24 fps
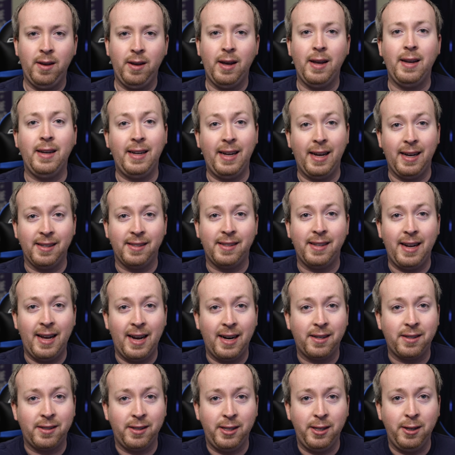And yes,
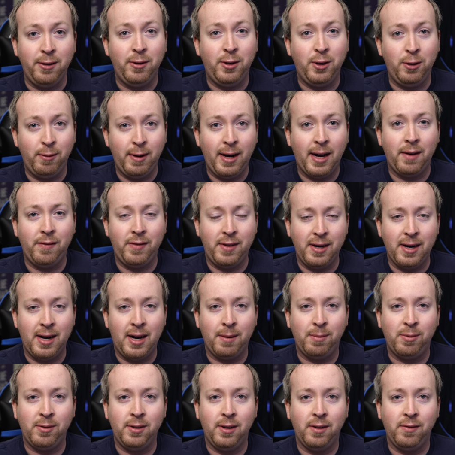you do have the
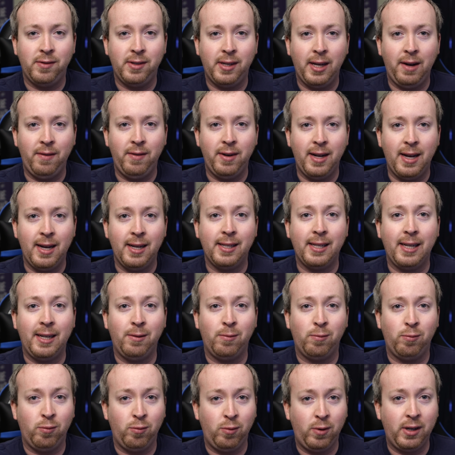option of saving it as a
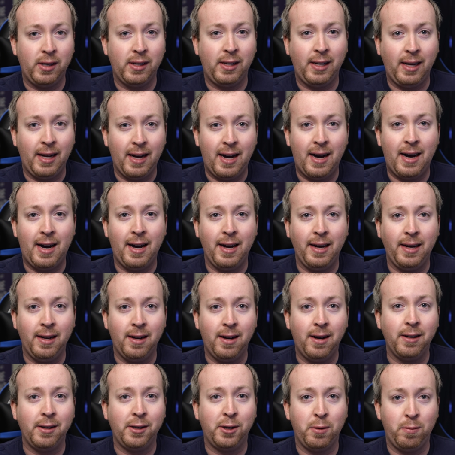really high
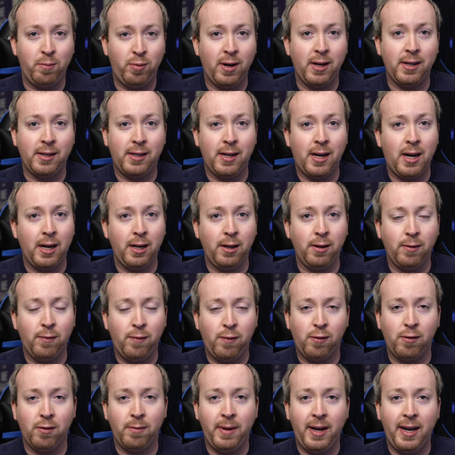uncompressed audio
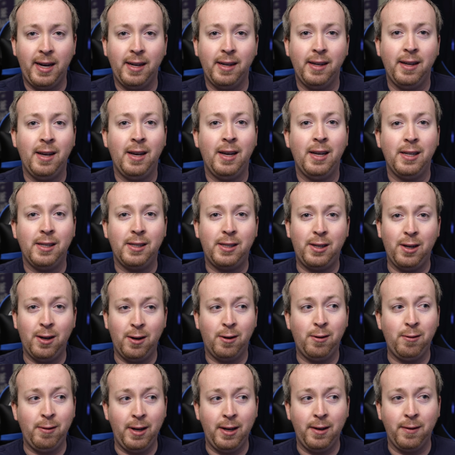format.
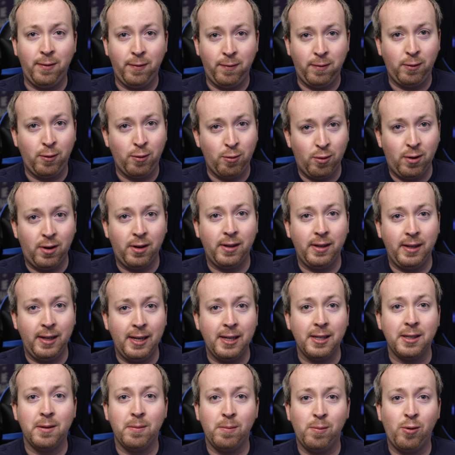So if quality
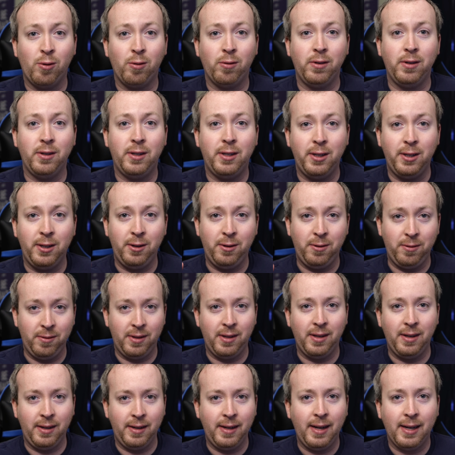is important to you,
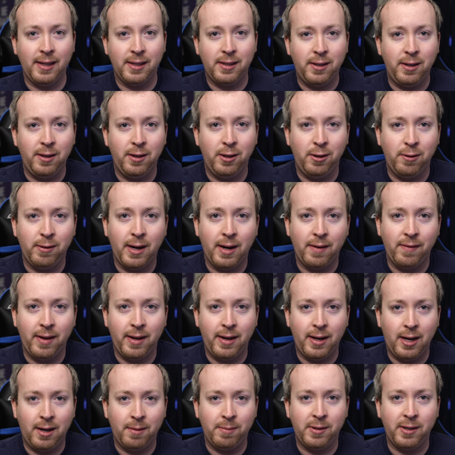then yes, you do have
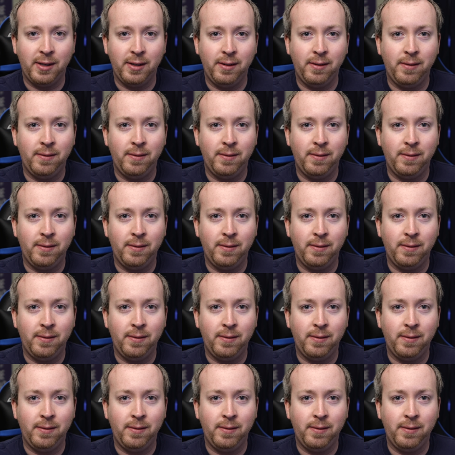that option.